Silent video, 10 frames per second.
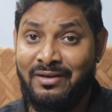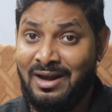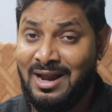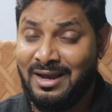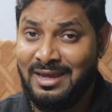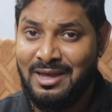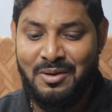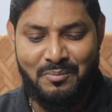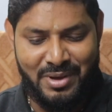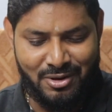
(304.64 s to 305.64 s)
very lucky,
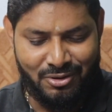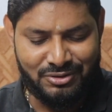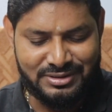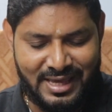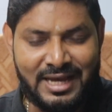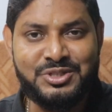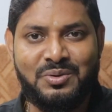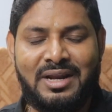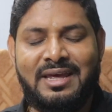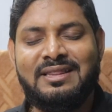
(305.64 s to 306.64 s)
because
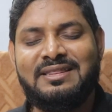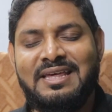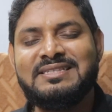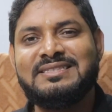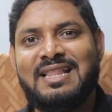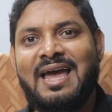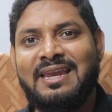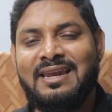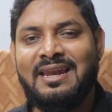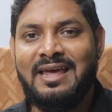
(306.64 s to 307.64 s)
actually this
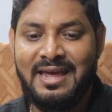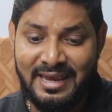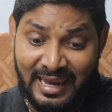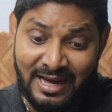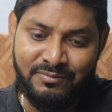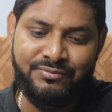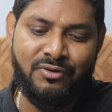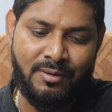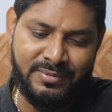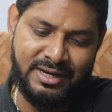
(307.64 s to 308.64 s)
line can be
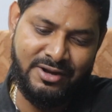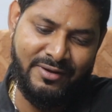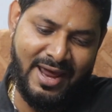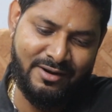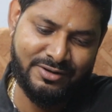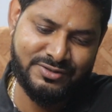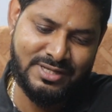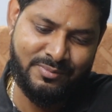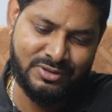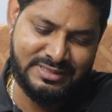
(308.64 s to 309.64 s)
formed in your hand also.
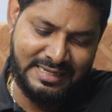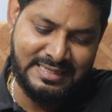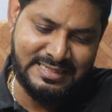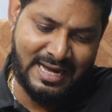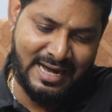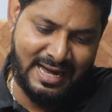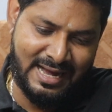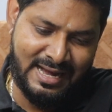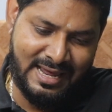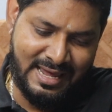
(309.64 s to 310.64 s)
Suppose in
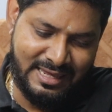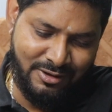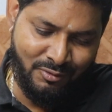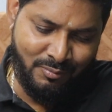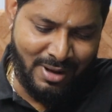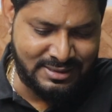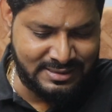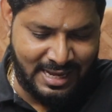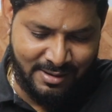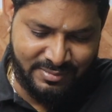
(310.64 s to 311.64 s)
general you
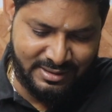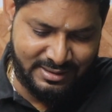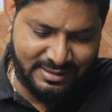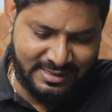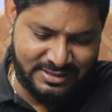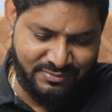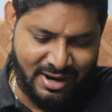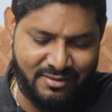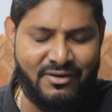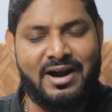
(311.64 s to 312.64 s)
must have this
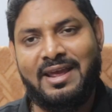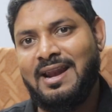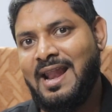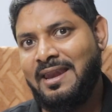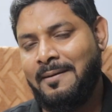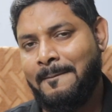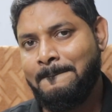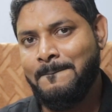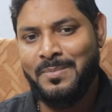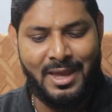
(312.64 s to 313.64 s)
vertical line,
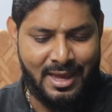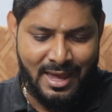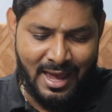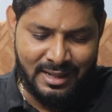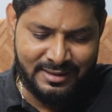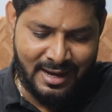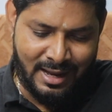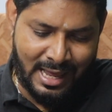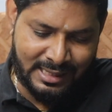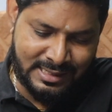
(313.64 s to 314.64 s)
and
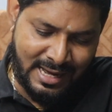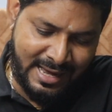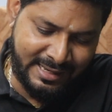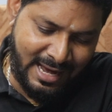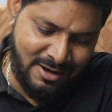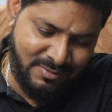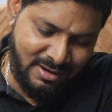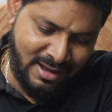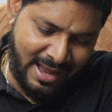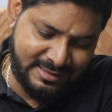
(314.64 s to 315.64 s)
there another line can
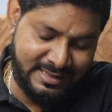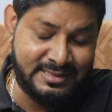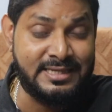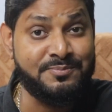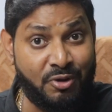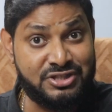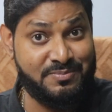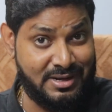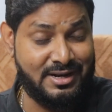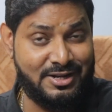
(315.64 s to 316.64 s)
be like this is
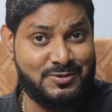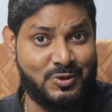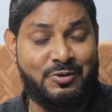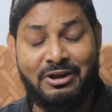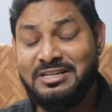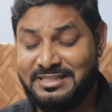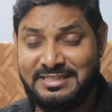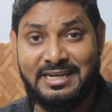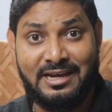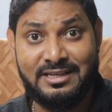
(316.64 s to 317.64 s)
possible. So you can
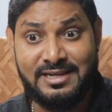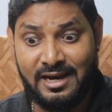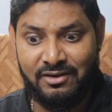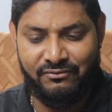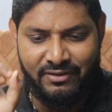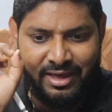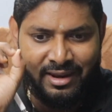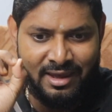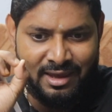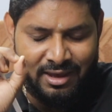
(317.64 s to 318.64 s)
check it
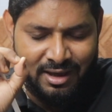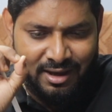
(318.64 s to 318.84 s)
very